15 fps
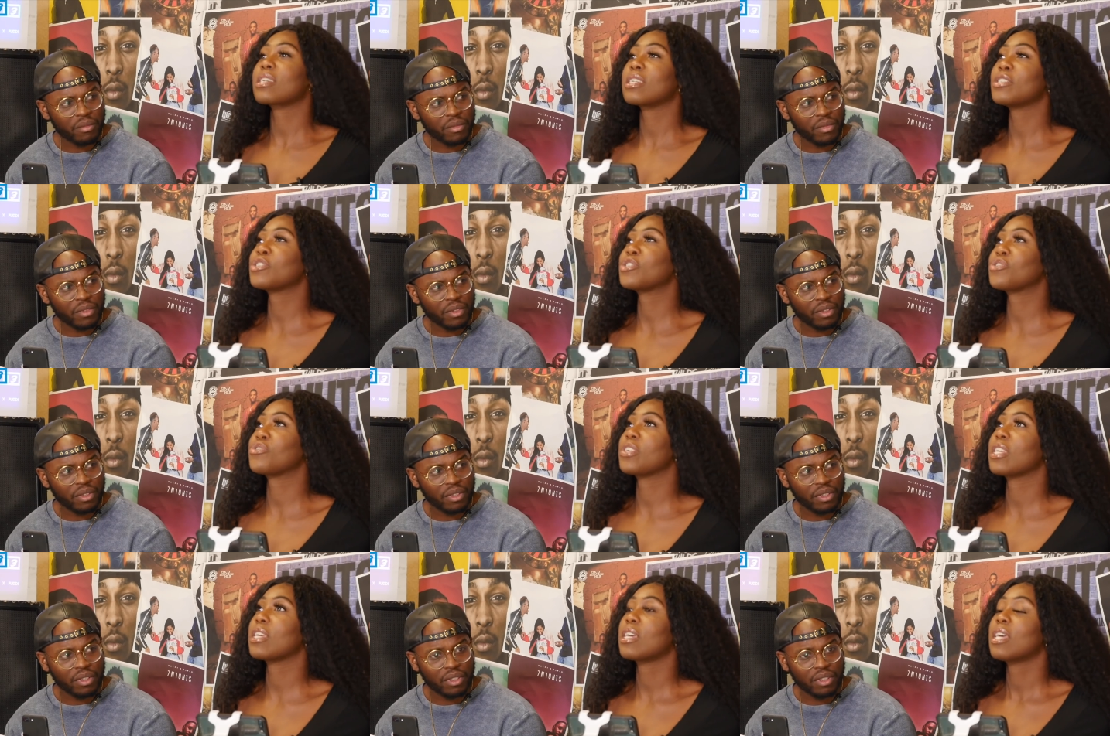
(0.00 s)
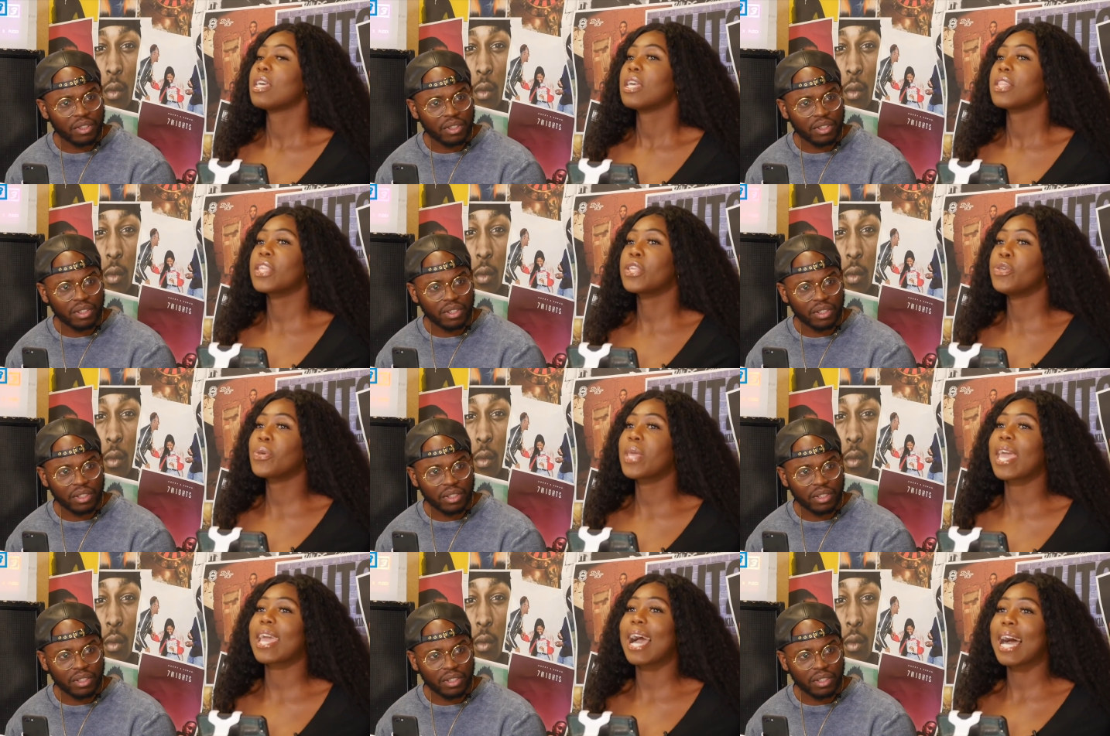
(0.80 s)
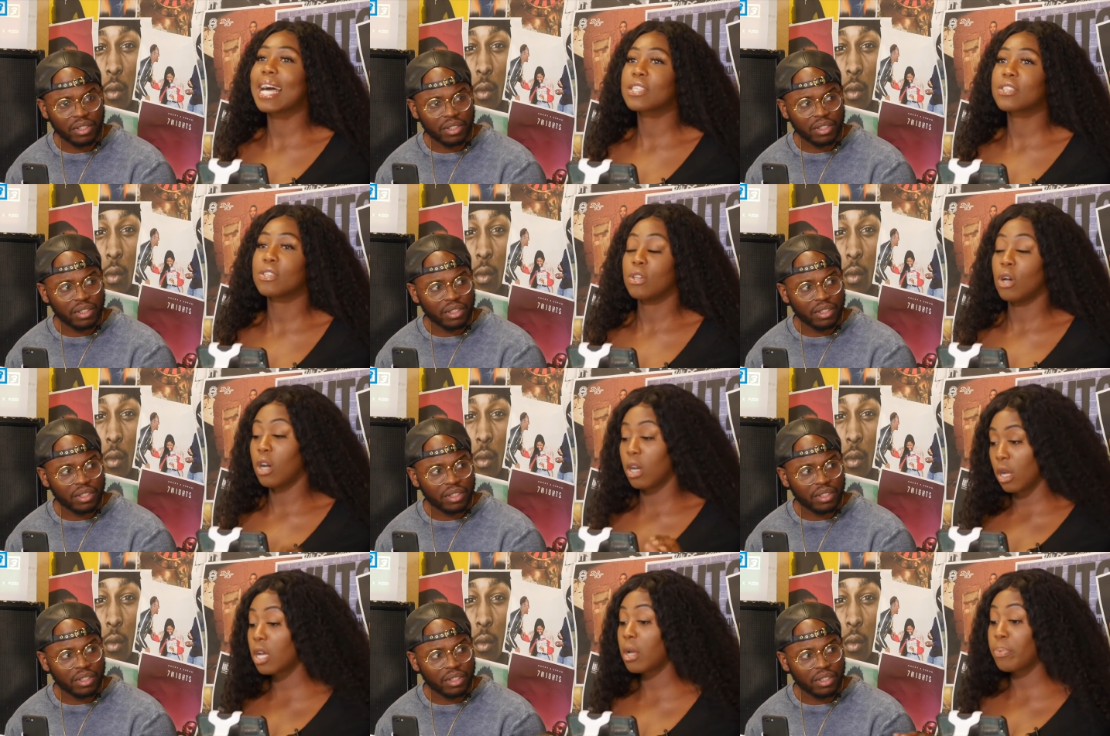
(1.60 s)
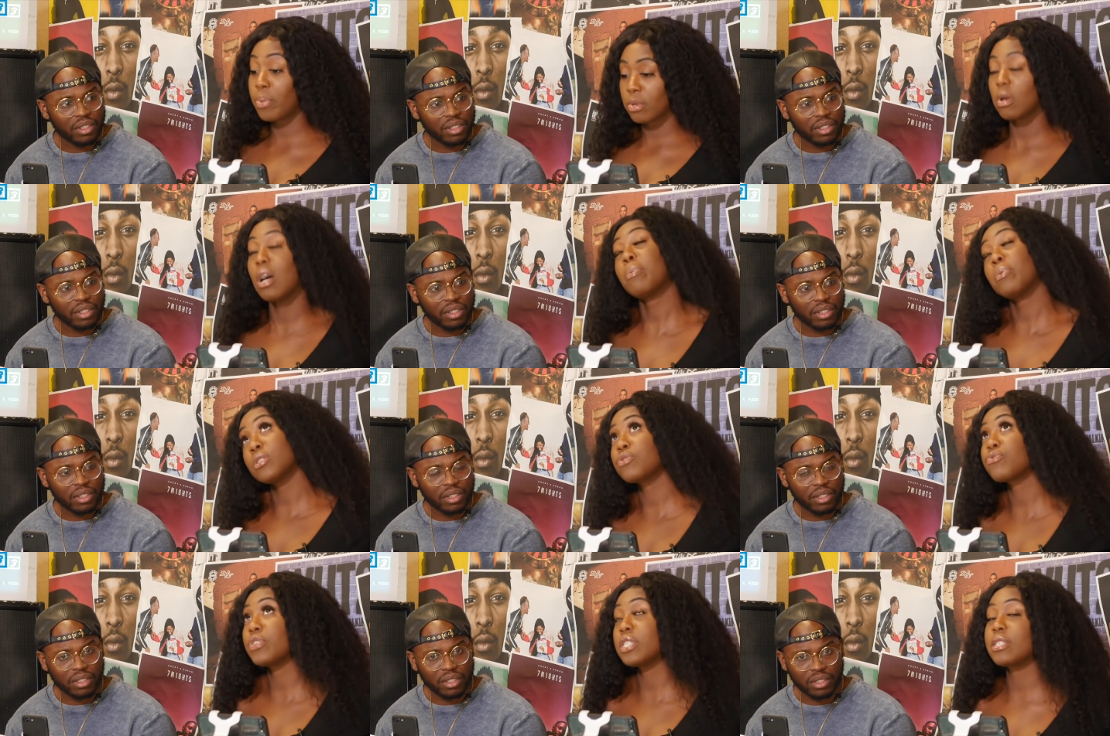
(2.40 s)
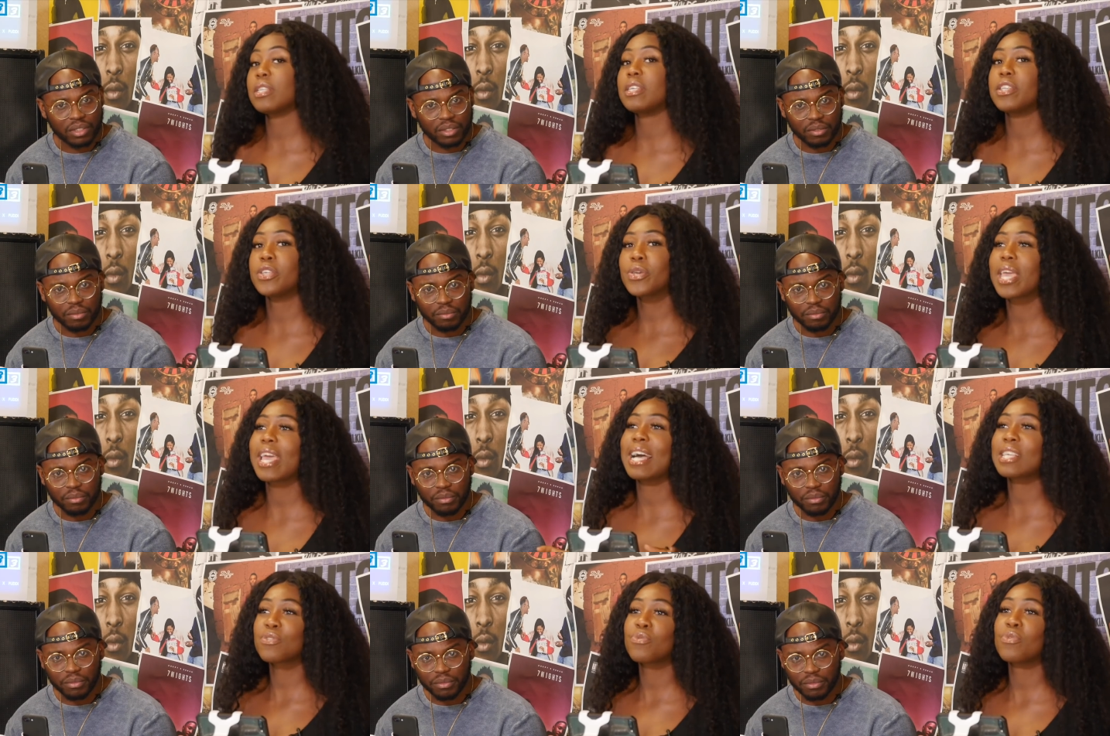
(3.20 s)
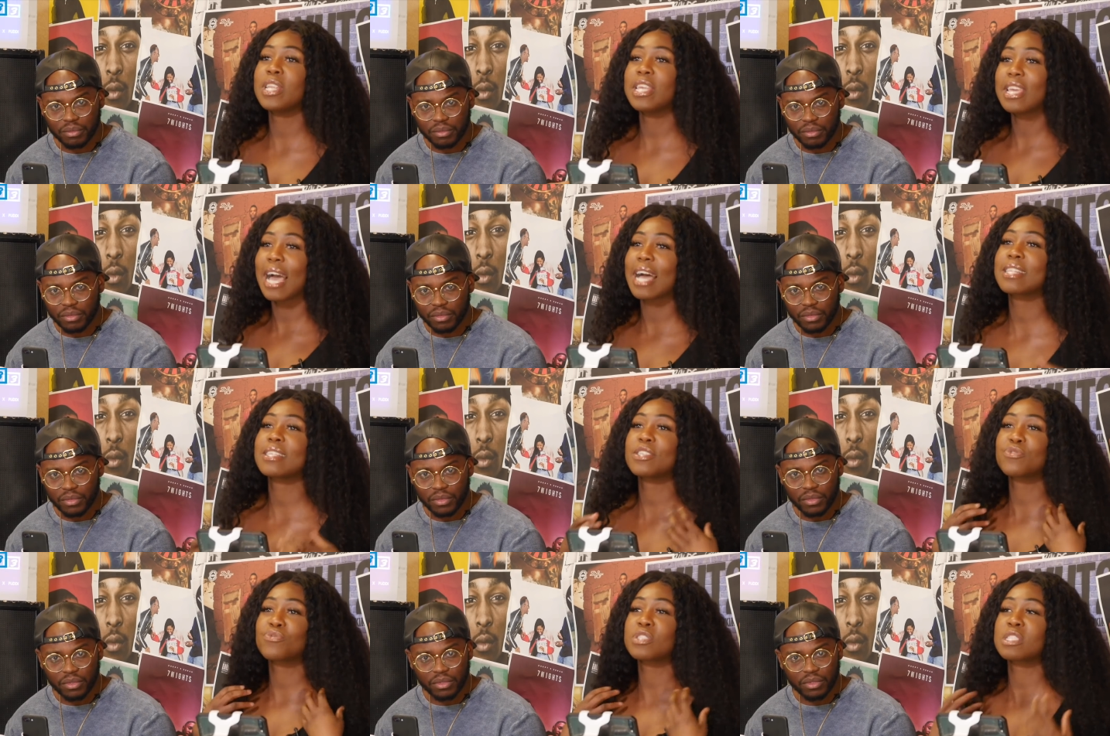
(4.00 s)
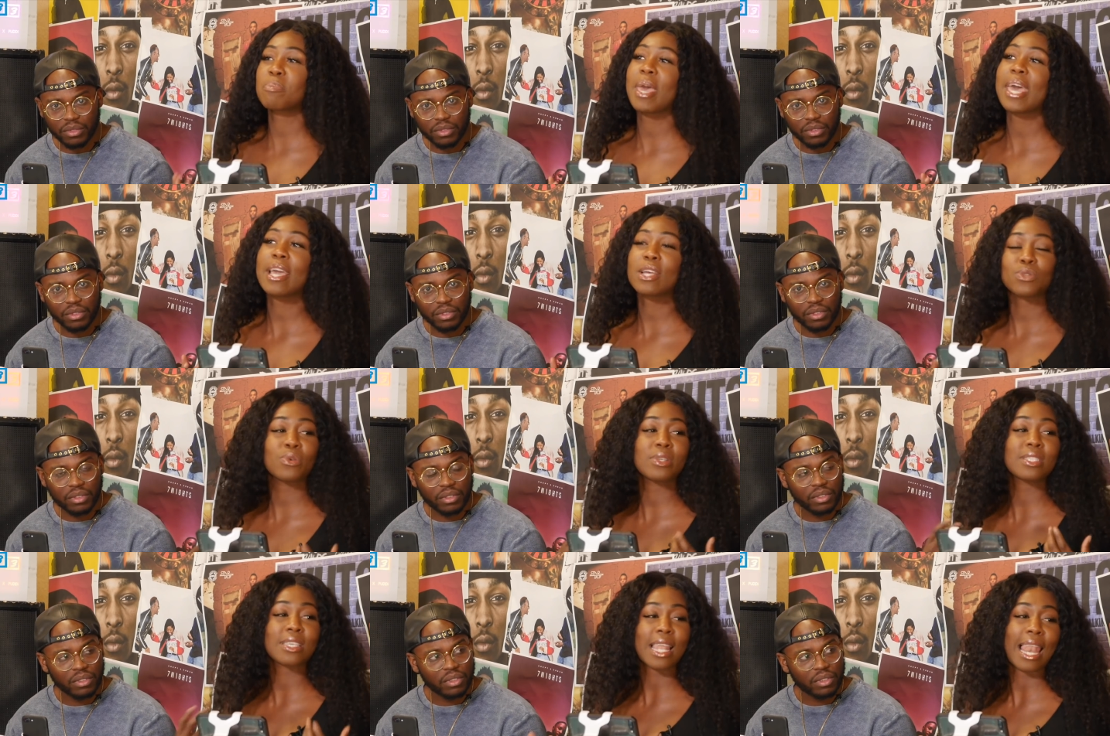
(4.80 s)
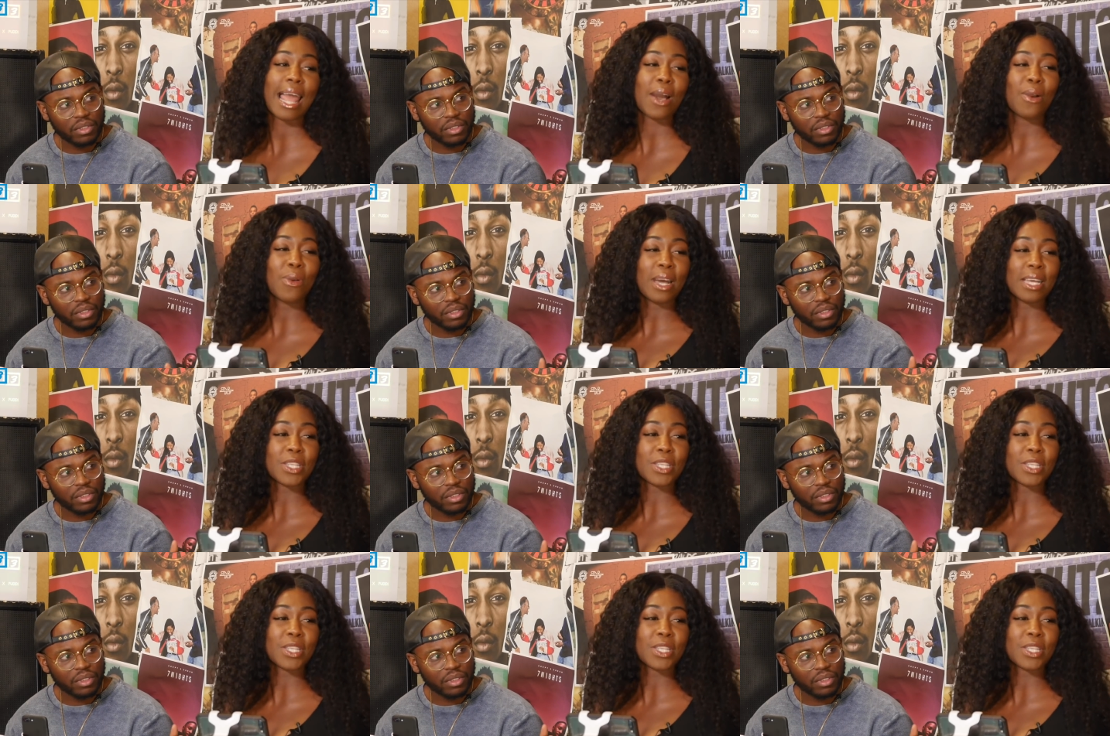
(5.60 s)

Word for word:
Speaker 1: industry, U K hasn't... Up, up until recently, the U K hasn't really had its respect or its clout, I